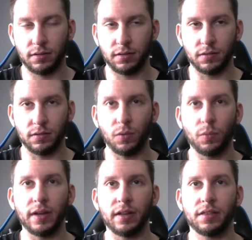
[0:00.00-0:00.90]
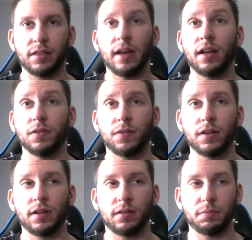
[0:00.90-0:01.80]
with
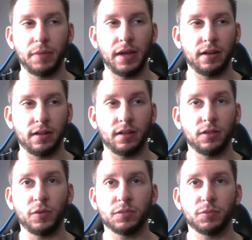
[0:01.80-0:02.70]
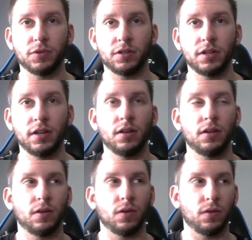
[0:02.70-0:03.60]
Alpha, Beta, and the Whispers
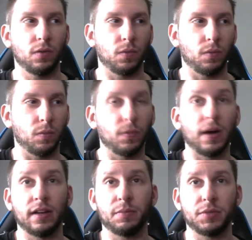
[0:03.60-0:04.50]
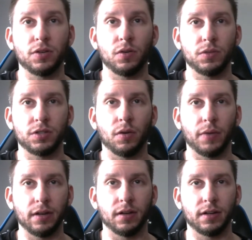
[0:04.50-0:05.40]
while episode was going
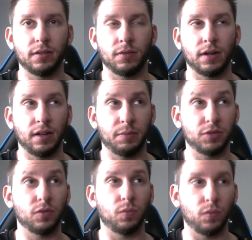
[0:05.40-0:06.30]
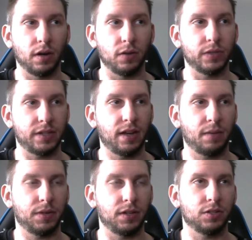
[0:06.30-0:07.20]
on, while episode one was
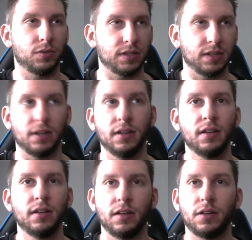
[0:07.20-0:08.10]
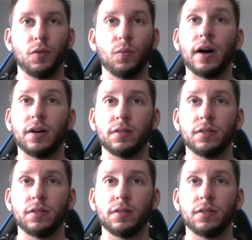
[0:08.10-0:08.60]
happening. So it's like, you know, while